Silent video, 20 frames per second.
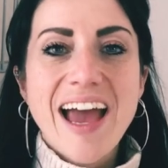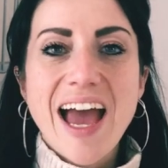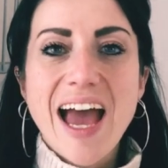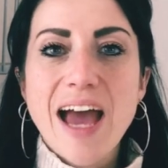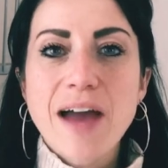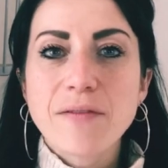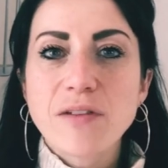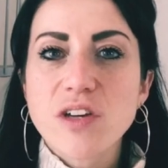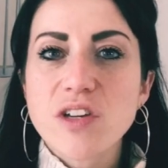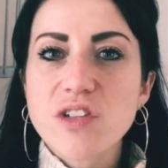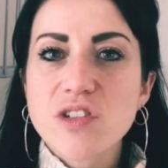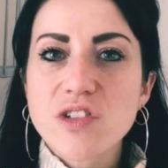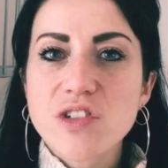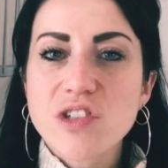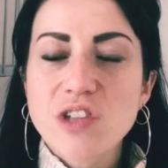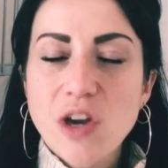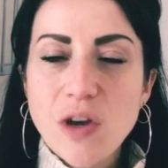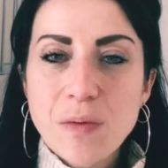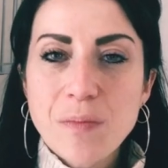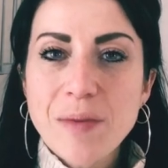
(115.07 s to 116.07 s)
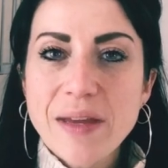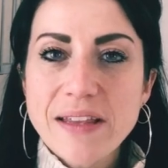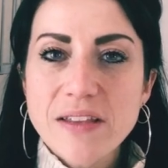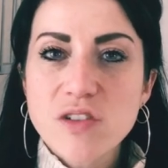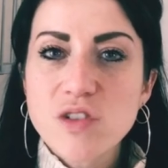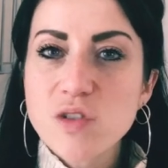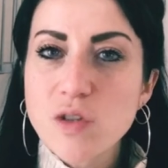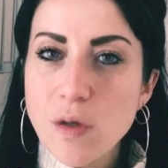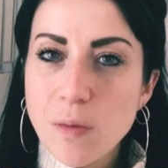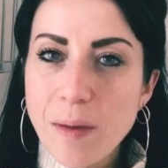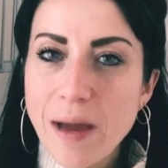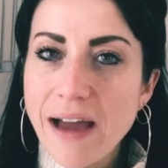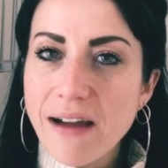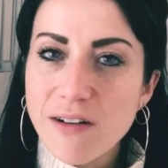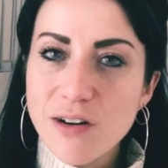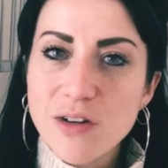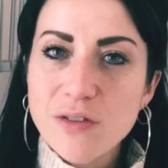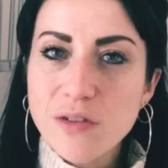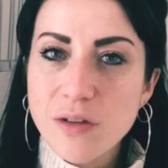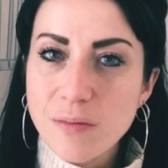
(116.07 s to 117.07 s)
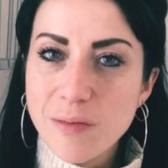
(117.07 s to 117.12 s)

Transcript: have shown me the true power of